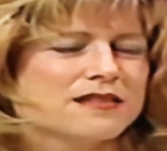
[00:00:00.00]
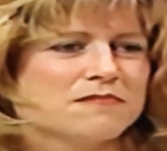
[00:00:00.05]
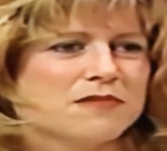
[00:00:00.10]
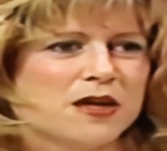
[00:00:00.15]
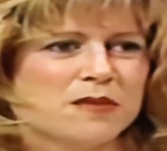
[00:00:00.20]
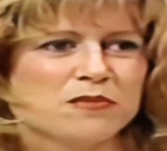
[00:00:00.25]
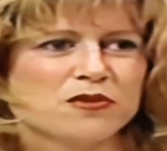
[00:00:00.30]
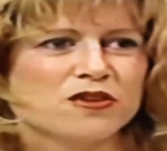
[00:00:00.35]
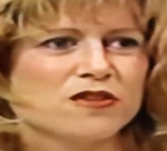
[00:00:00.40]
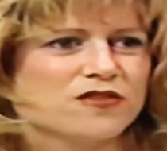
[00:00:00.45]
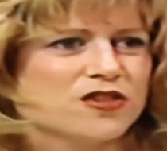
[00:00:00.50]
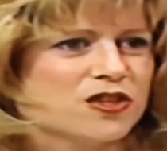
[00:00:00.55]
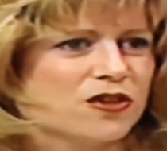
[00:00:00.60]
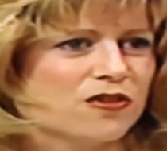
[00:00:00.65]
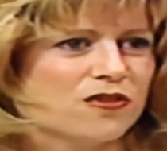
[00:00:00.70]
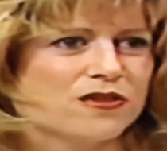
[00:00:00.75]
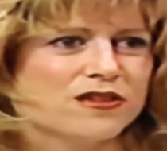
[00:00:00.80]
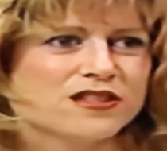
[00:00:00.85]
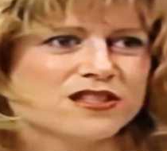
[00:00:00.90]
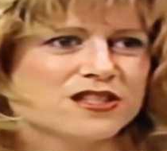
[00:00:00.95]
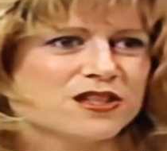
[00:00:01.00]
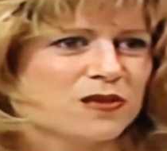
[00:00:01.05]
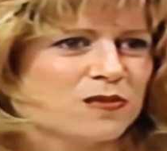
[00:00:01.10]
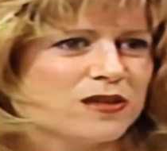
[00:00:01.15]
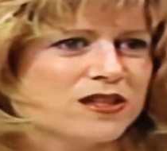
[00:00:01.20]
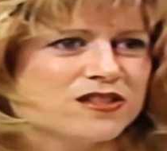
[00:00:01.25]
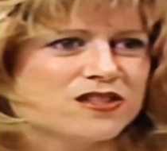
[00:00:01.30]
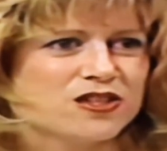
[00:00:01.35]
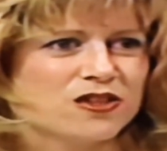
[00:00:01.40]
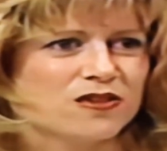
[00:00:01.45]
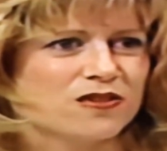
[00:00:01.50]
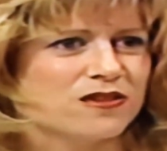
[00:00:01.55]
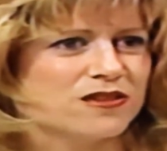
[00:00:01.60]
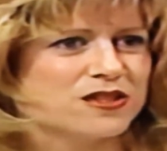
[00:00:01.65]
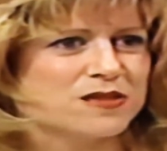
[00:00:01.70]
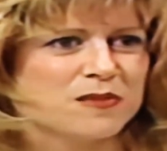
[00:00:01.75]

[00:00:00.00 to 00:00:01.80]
number of children, still wants children,